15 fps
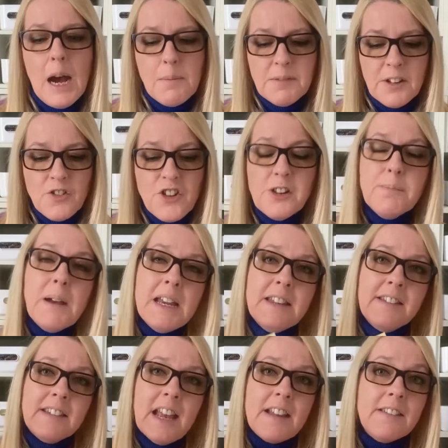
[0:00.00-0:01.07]
So she's
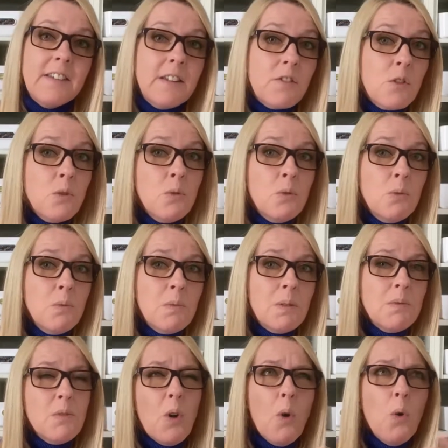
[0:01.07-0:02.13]
made sets, and they're all
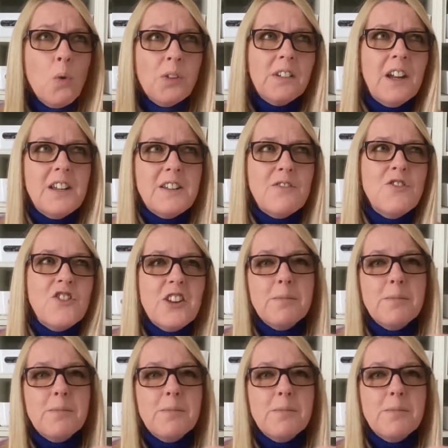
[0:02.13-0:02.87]
not all slightly different.